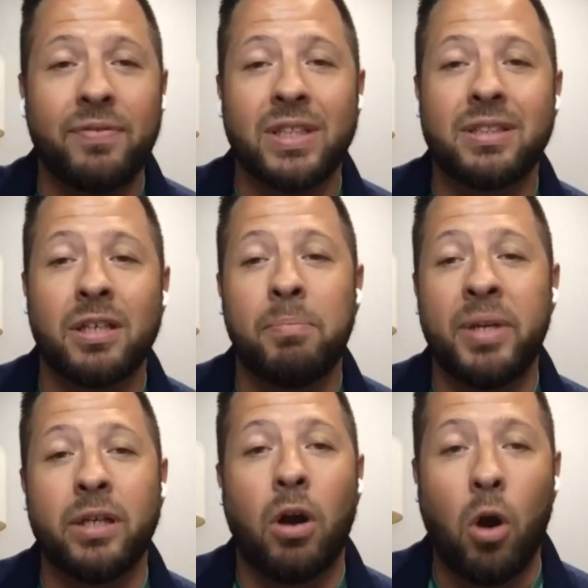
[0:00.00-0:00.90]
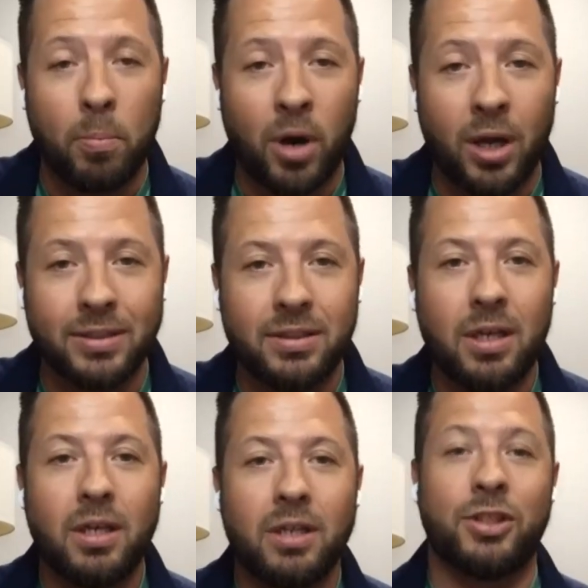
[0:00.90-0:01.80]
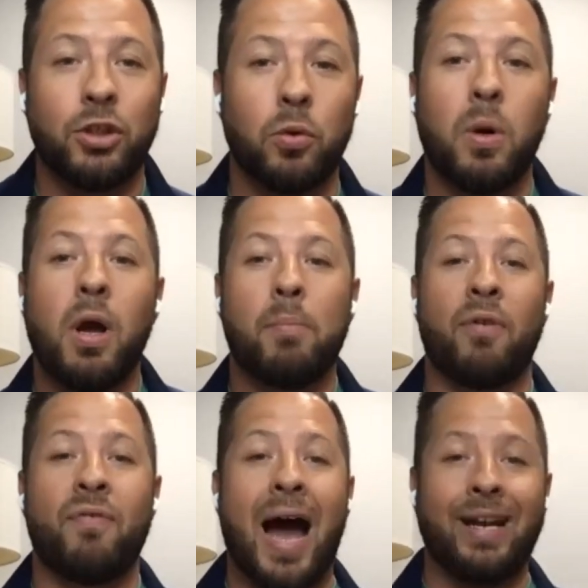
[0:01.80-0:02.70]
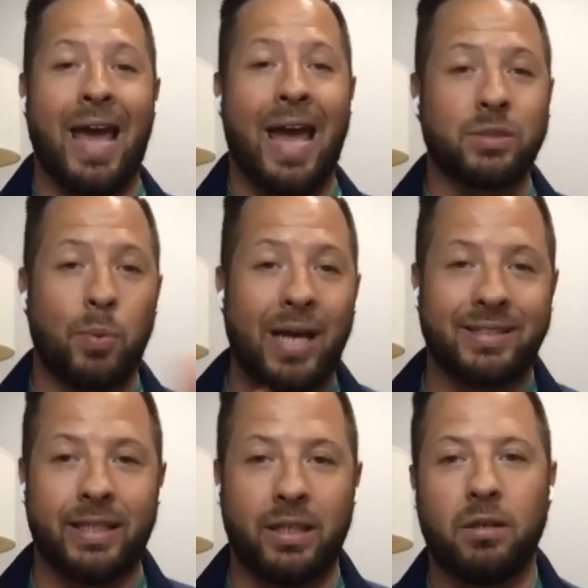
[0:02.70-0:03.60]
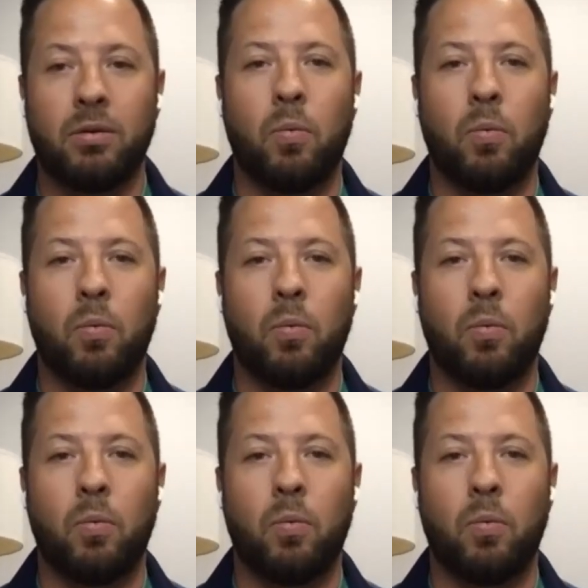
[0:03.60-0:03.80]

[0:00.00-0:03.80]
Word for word: if this could be your home run to provide XYZ,